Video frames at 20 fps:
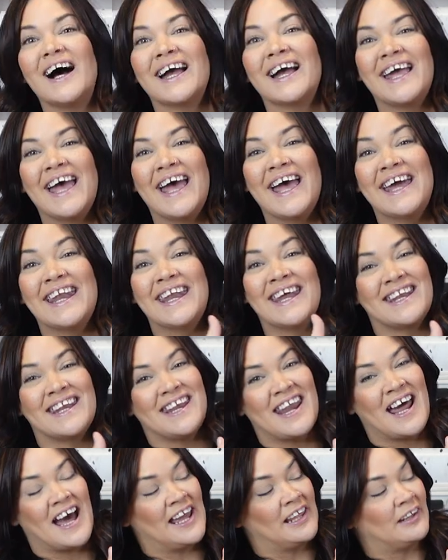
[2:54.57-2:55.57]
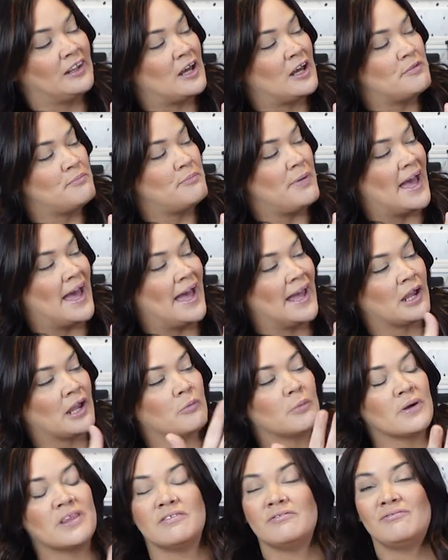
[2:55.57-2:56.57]
Again, nylon bag
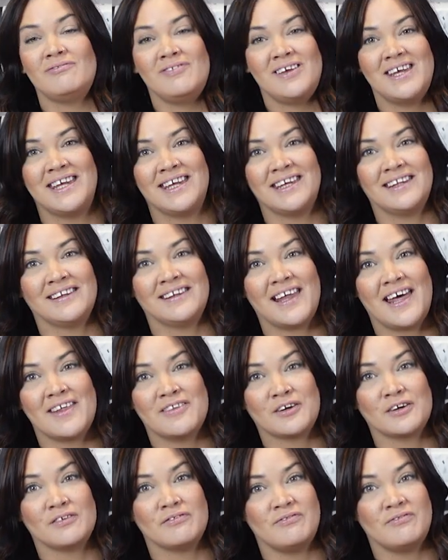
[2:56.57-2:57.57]
with vegan leather